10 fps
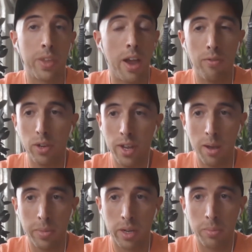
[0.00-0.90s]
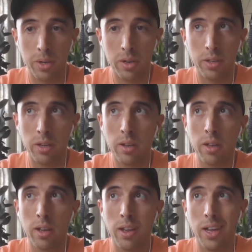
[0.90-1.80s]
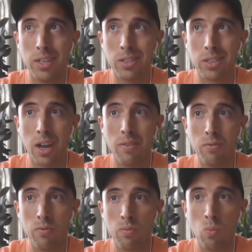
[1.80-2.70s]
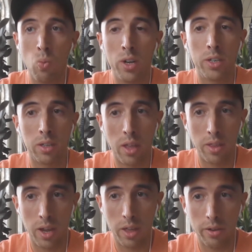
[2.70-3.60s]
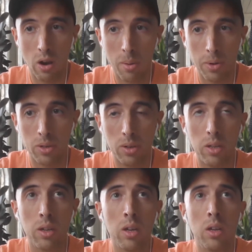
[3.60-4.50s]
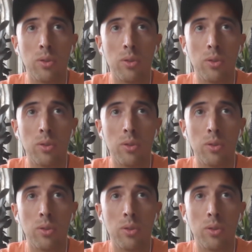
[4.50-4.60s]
every time they come to your site and just kind of wishing that they had their opportunity.